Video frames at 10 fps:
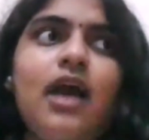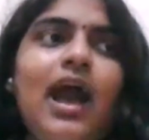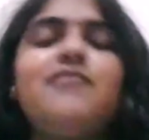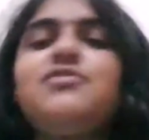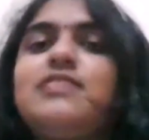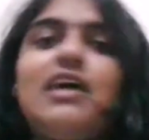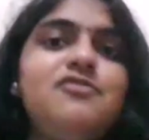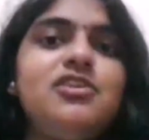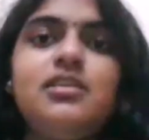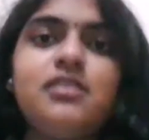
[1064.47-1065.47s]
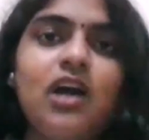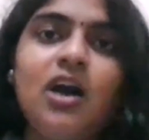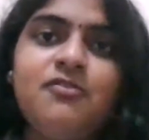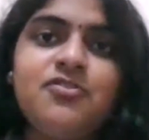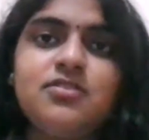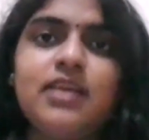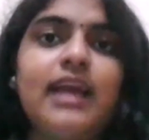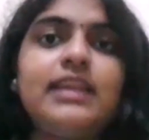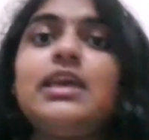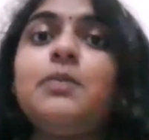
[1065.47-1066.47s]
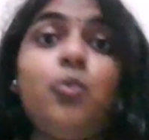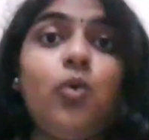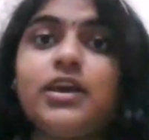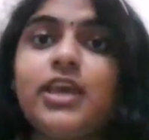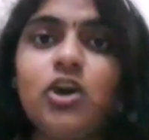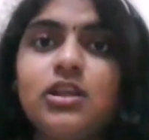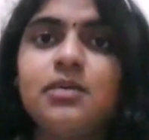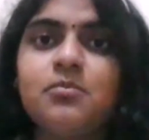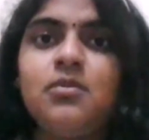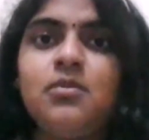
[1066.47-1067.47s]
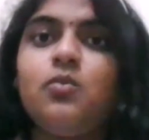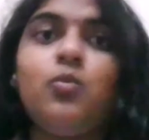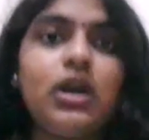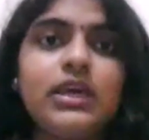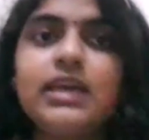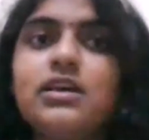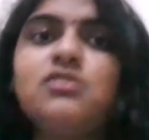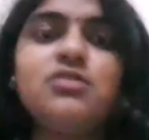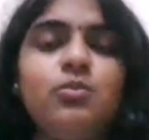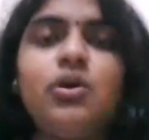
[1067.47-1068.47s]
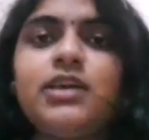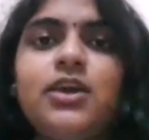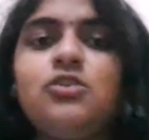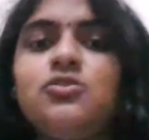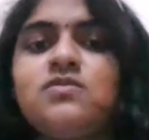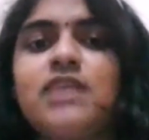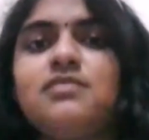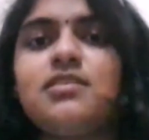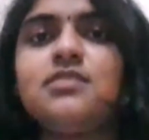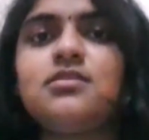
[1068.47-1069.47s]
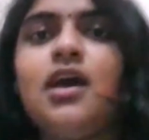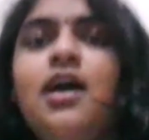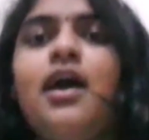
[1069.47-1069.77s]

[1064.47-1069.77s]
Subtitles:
have several drafts, and keep working on them, working and reworking on those essays.